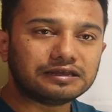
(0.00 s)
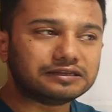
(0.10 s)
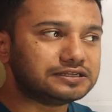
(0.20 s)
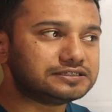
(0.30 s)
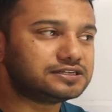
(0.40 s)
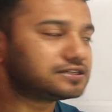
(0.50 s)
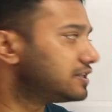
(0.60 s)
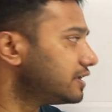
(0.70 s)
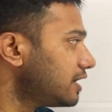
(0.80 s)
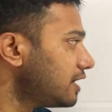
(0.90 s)
These 6
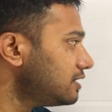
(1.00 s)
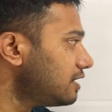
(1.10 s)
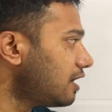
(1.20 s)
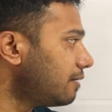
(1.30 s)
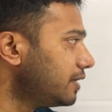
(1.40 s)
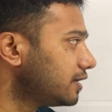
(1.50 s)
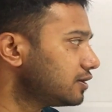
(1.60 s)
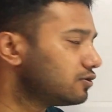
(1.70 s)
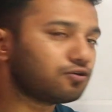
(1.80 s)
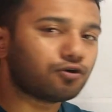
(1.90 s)
ligands are
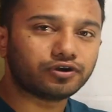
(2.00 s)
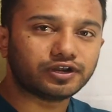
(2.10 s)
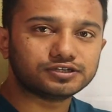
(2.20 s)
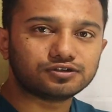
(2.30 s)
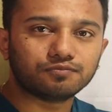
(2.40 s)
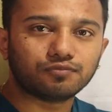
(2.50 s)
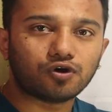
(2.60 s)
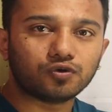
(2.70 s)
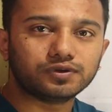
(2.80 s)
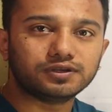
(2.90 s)
making coordination
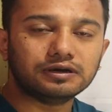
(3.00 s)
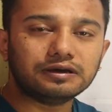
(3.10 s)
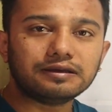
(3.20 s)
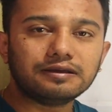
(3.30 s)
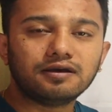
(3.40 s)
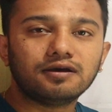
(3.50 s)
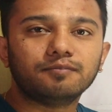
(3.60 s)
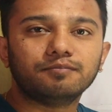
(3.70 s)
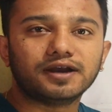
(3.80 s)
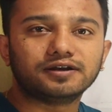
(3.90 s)
bond with the
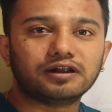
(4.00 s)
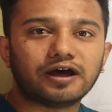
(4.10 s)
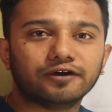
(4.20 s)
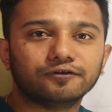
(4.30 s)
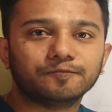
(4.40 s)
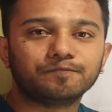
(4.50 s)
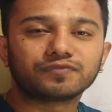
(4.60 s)
metal ion,